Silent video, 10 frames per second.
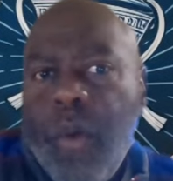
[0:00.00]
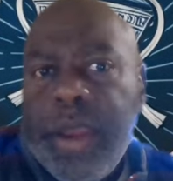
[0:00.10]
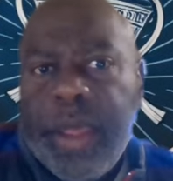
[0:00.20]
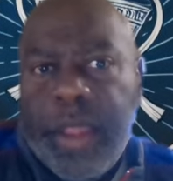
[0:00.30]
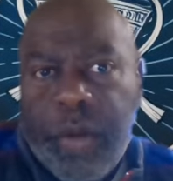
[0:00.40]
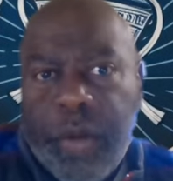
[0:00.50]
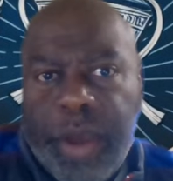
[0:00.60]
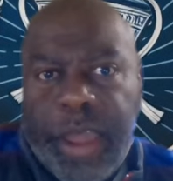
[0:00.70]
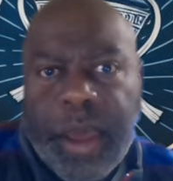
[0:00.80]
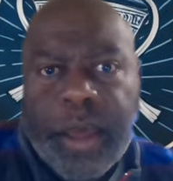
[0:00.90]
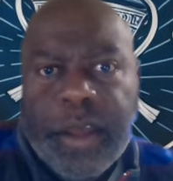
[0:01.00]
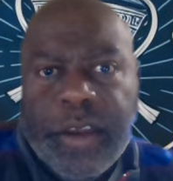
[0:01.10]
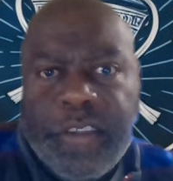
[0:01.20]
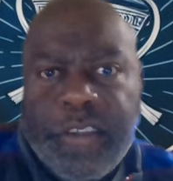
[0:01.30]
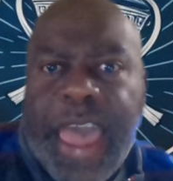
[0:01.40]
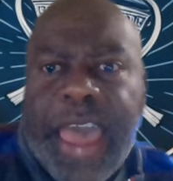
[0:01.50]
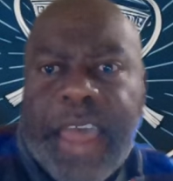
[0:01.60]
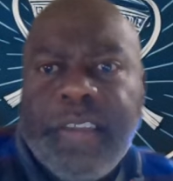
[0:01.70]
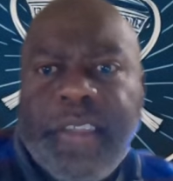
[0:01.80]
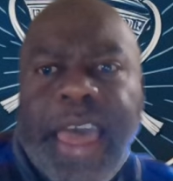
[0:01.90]
in the arena
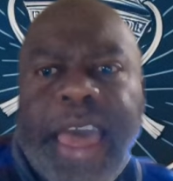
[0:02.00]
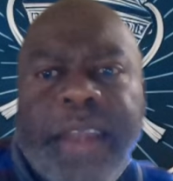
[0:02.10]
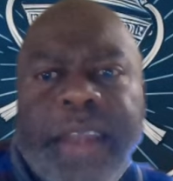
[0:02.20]
understands that